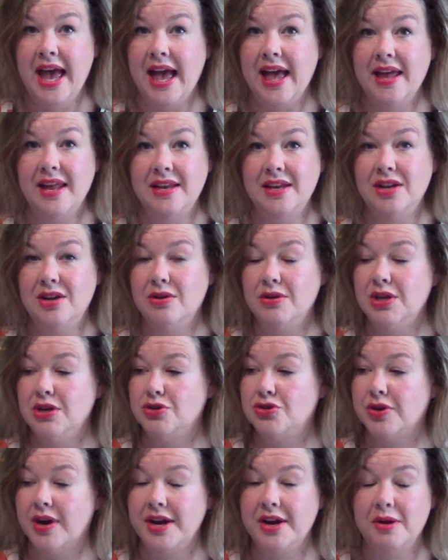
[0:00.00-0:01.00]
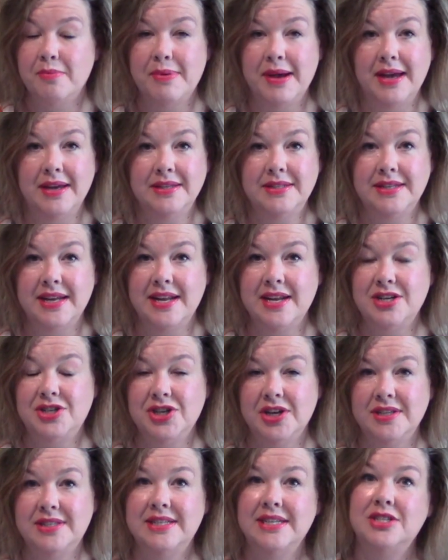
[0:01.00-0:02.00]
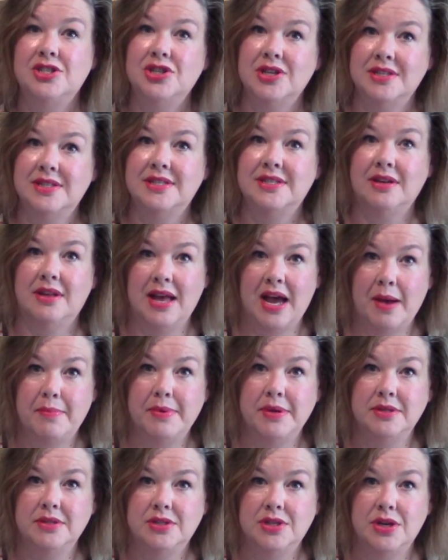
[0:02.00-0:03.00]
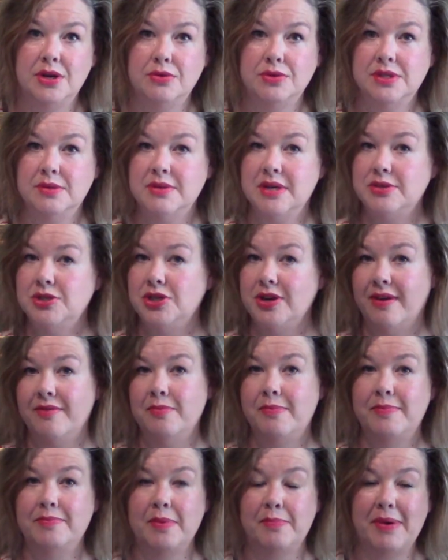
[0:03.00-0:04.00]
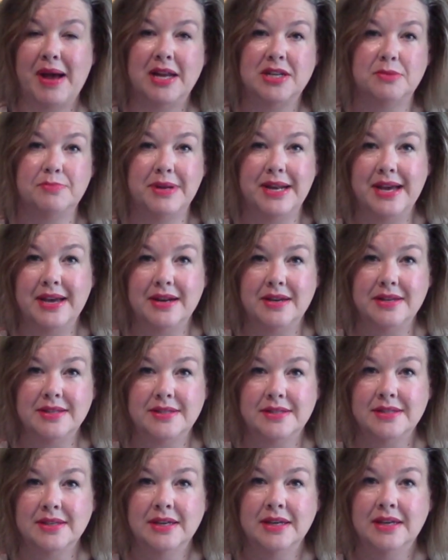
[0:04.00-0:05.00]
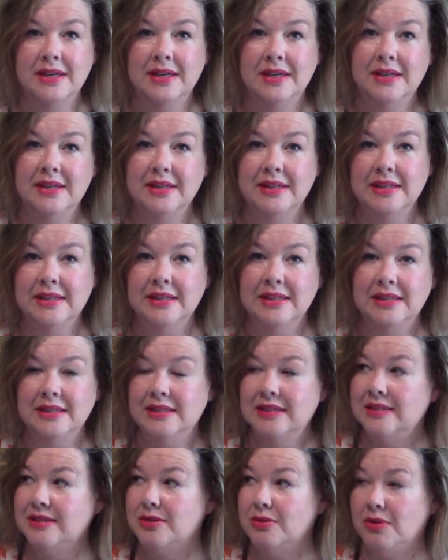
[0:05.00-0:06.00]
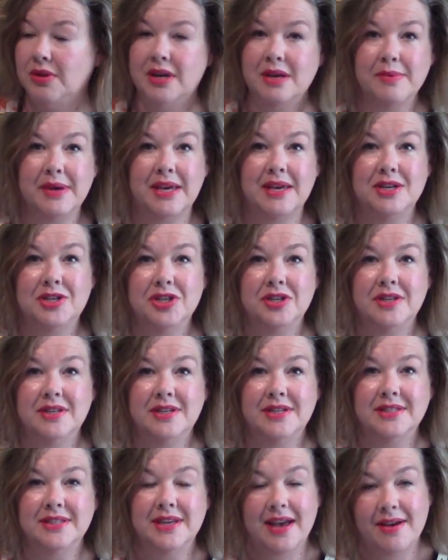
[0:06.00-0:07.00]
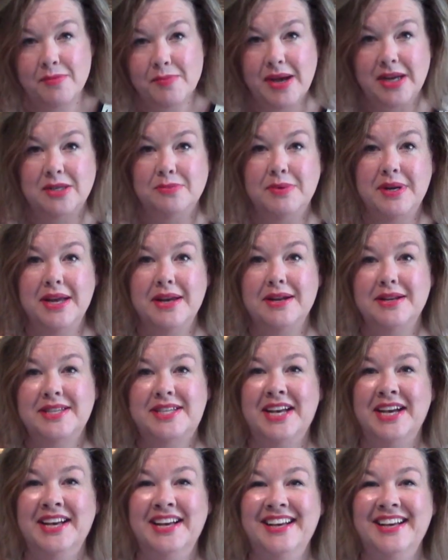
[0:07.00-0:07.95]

And you know, you try your best and it just still happens. You know, sometimes you have a batch of bananas. Don't look at my kitchen because I have a batch of bananas.